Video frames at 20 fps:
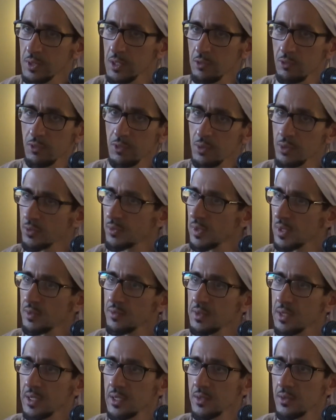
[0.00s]
4,
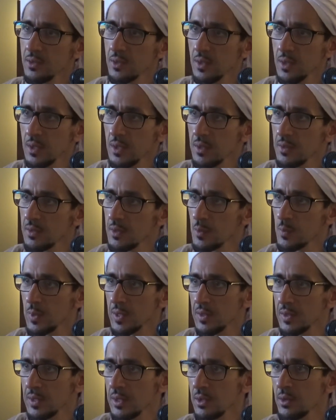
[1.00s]
5 days,
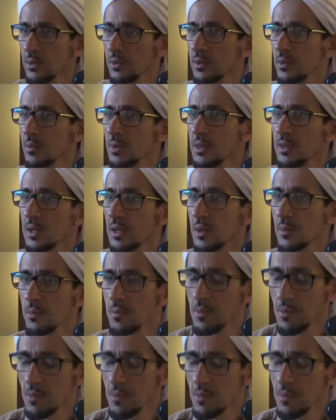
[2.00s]
depending on the madhab.